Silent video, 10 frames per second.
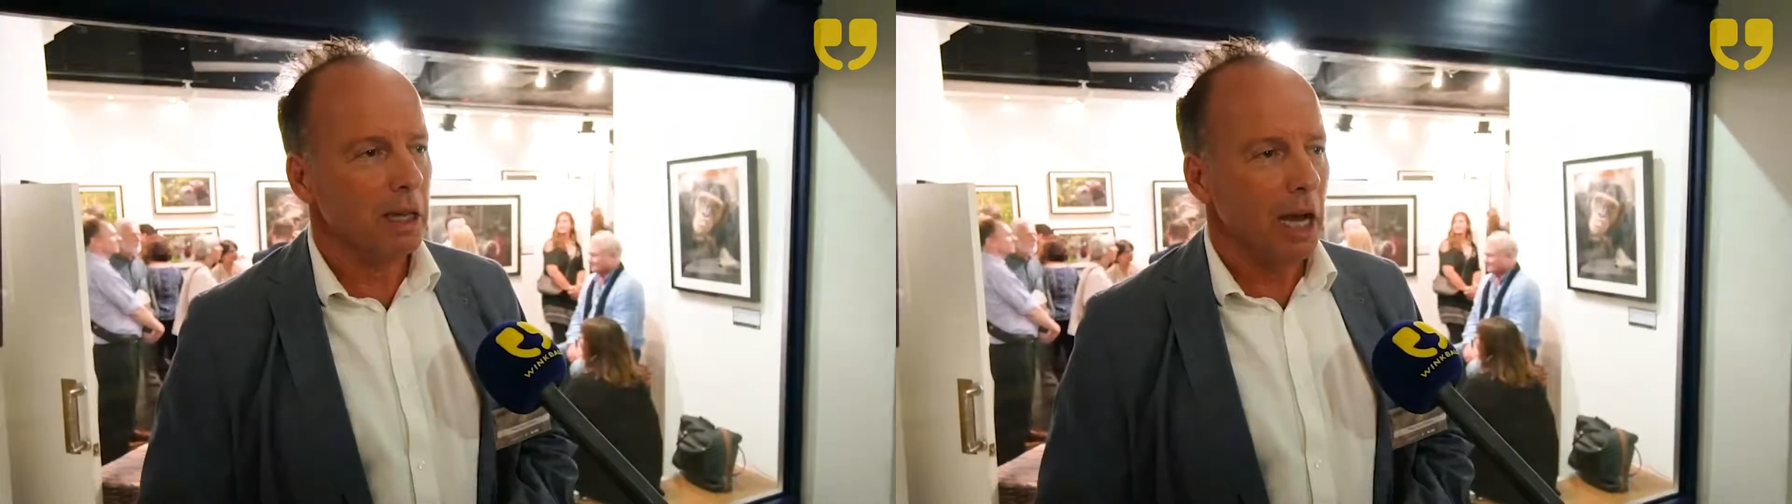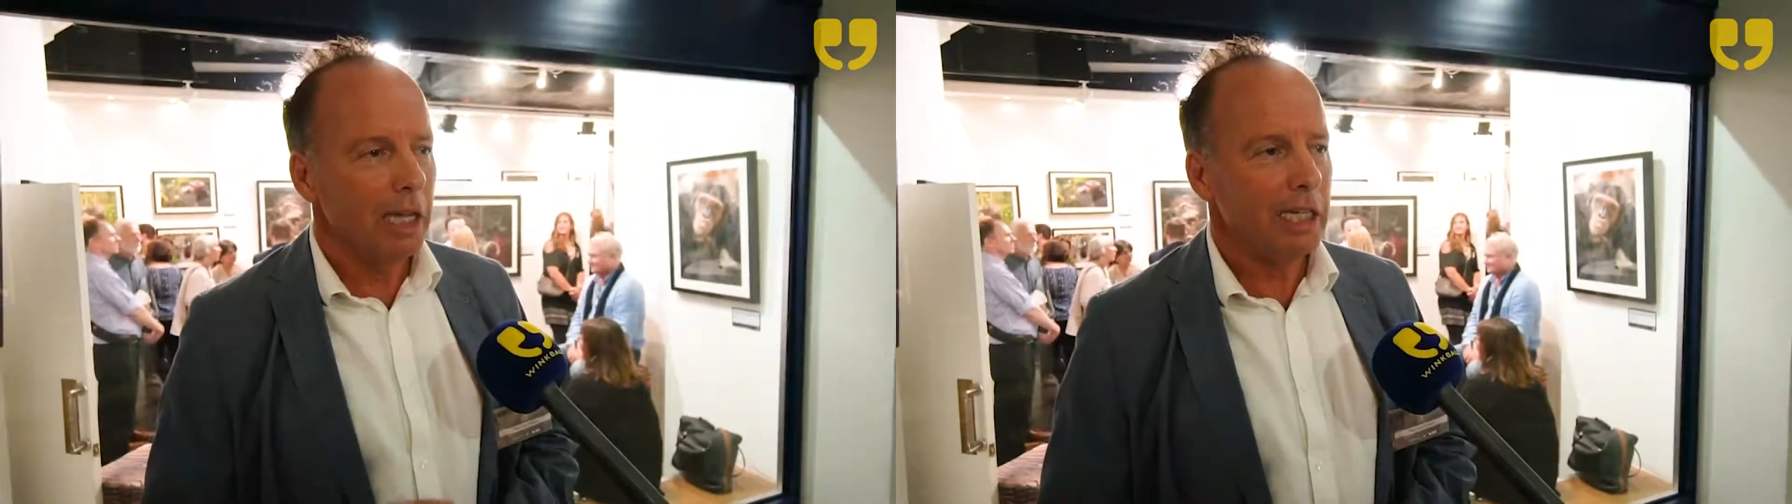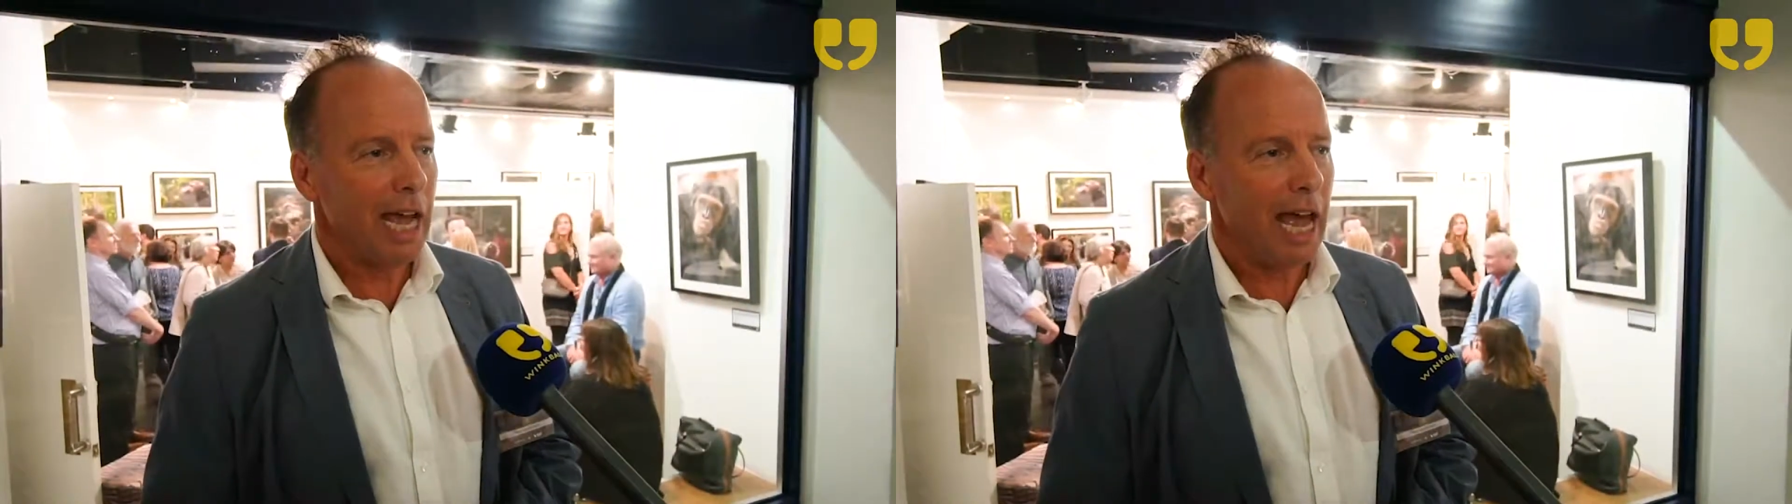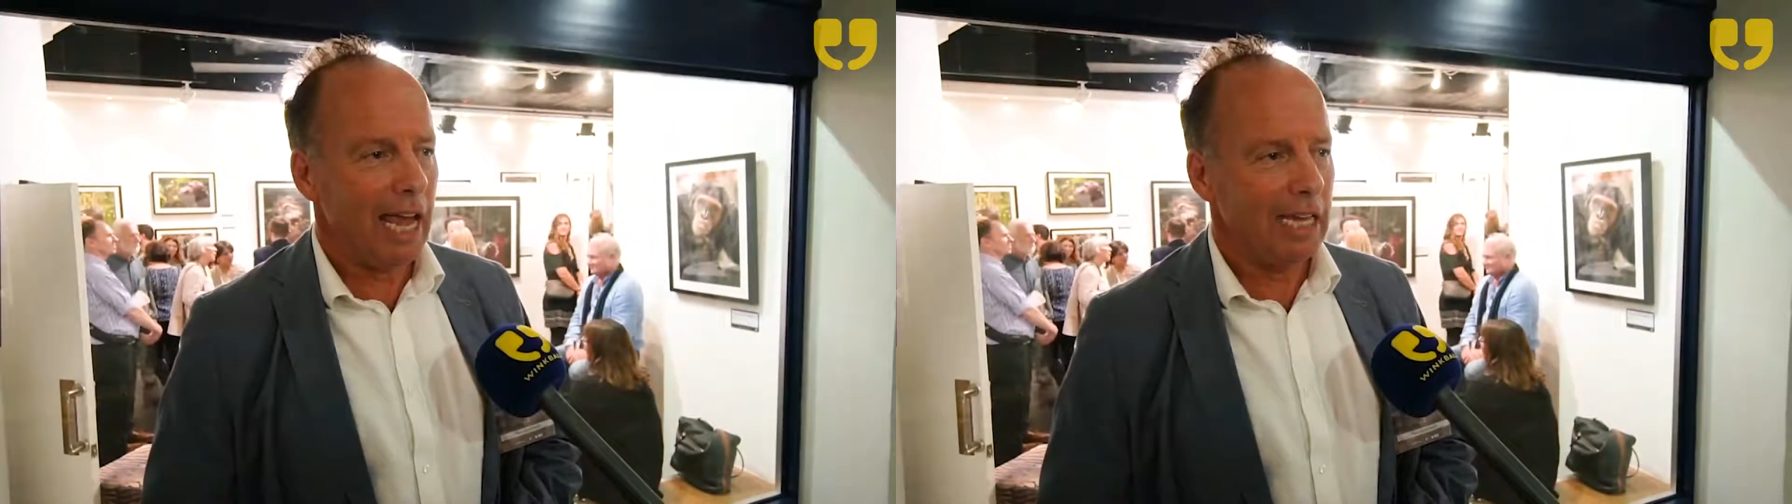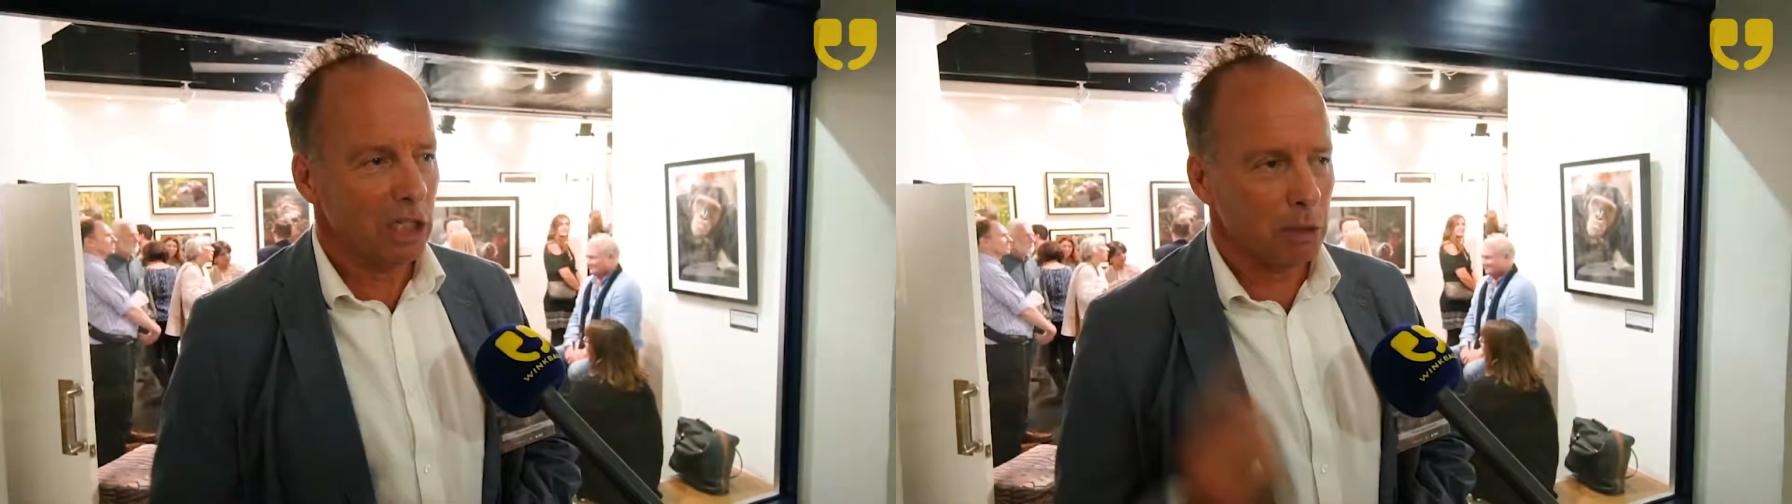a
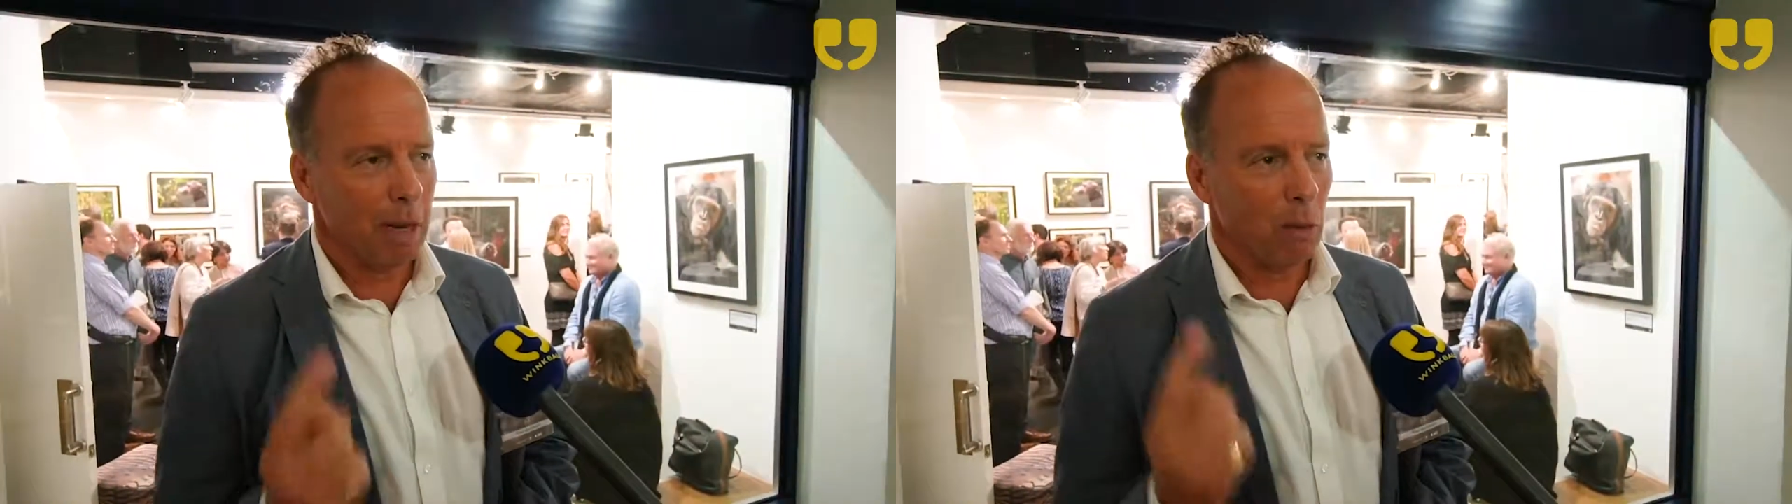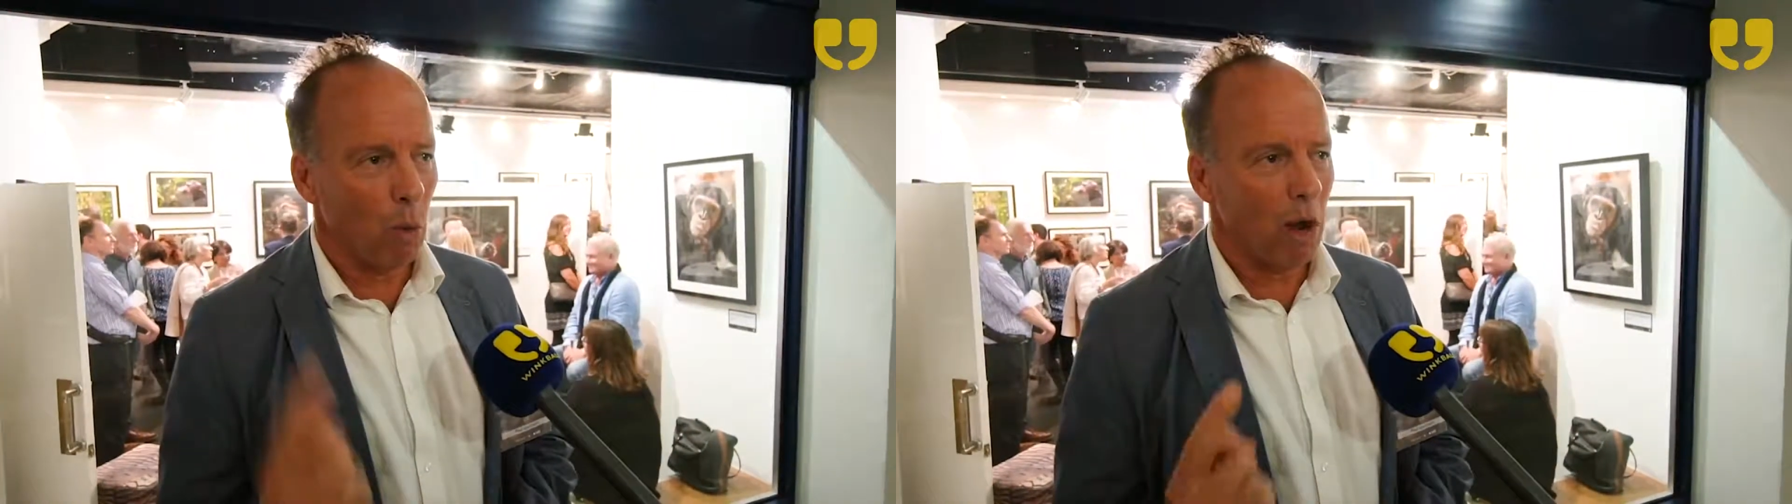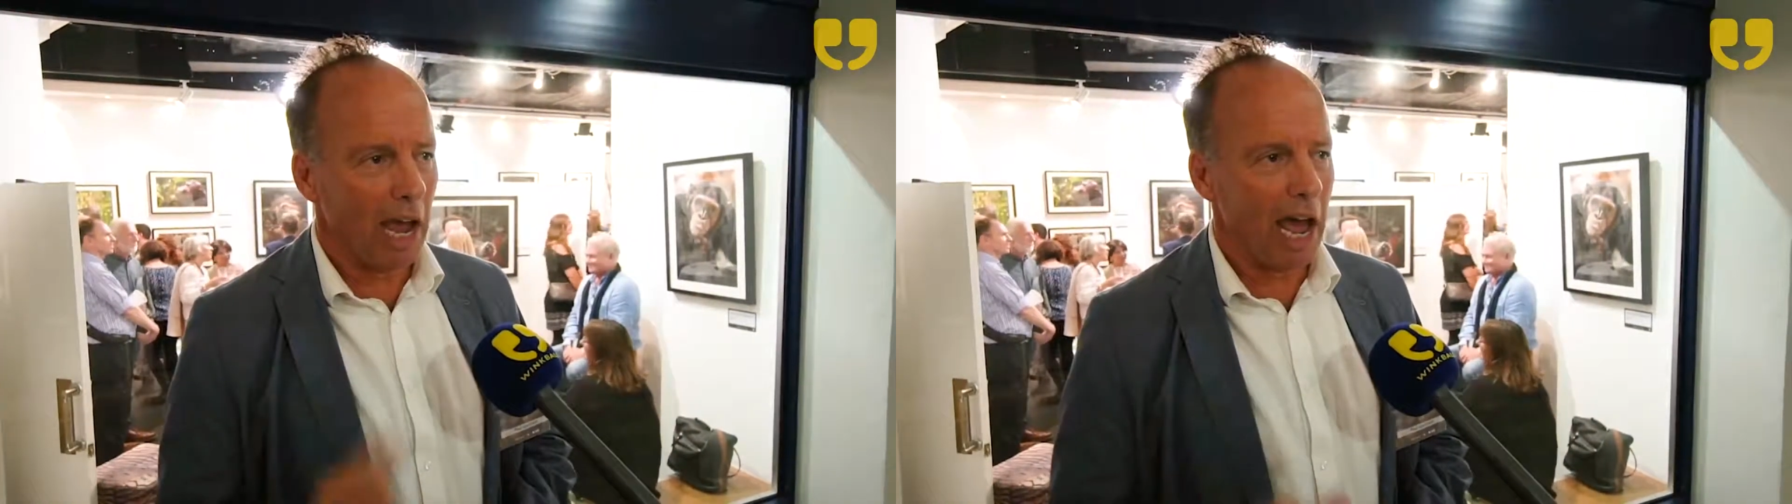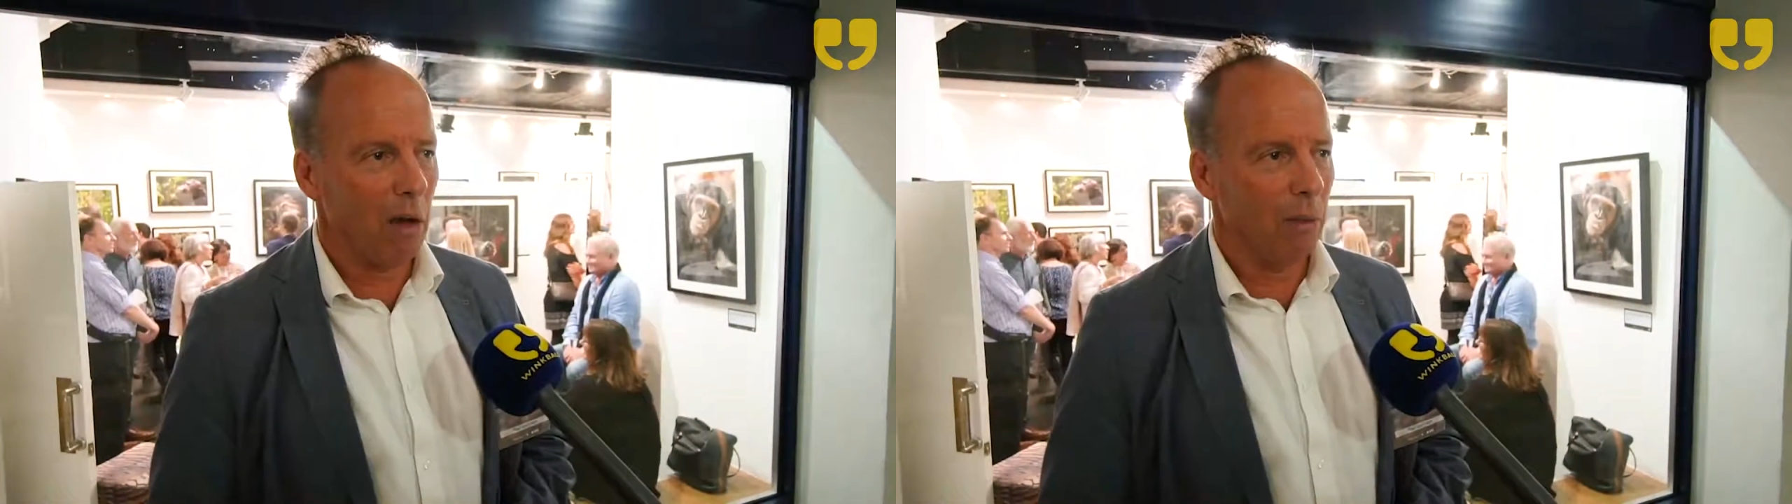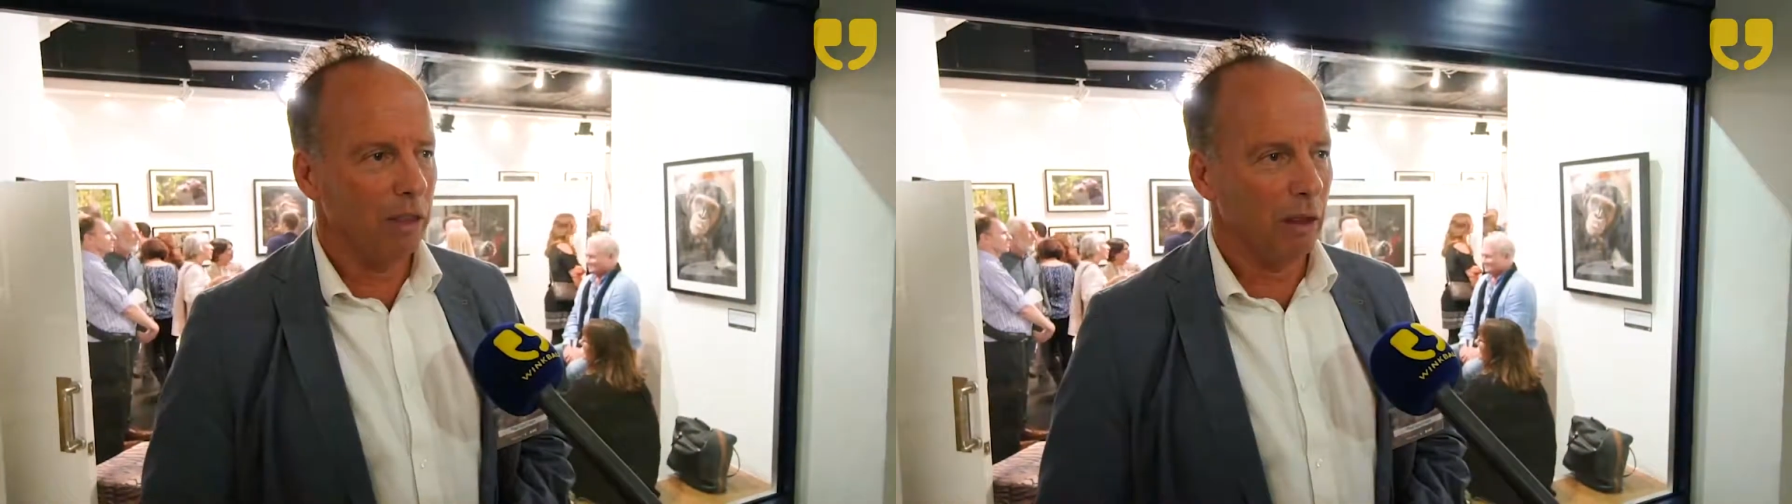day to spend one hour
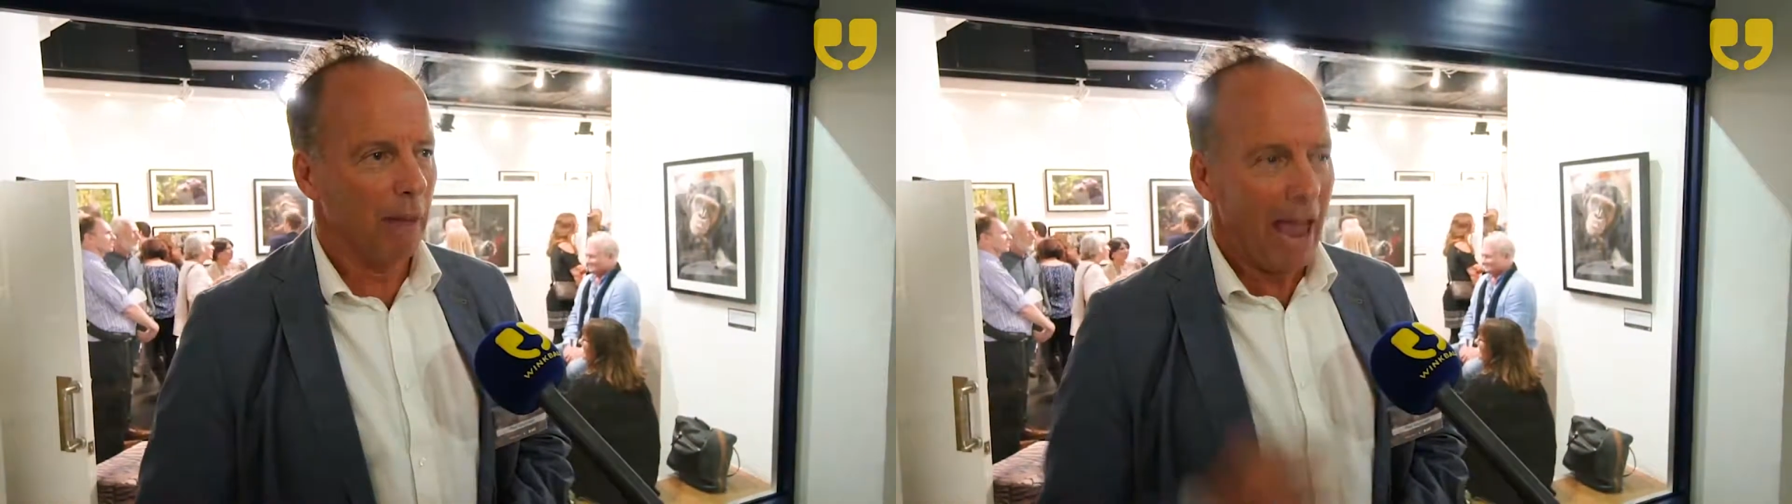with them